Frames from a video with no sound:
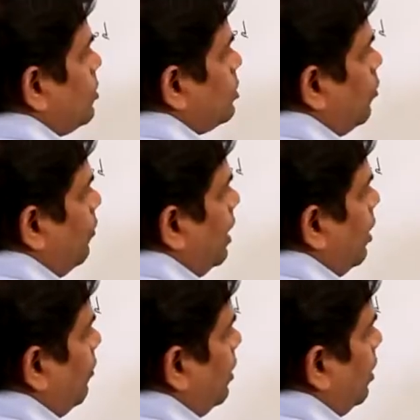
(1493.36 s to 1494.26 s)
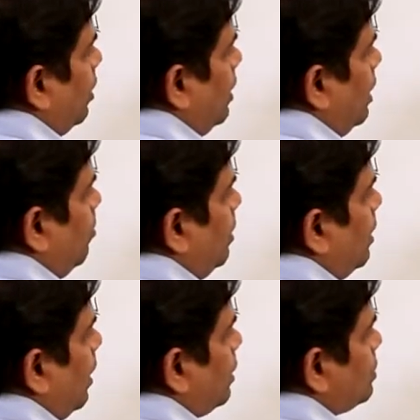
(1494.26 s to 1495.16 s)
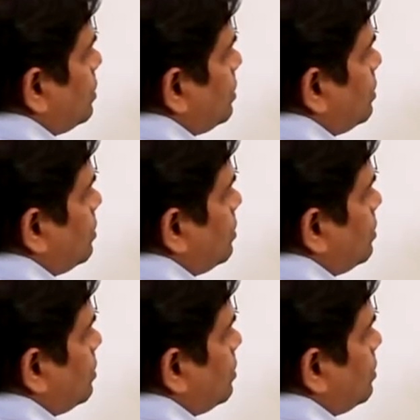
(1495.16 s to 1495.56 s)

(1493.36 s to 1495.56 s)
So we have here AB dash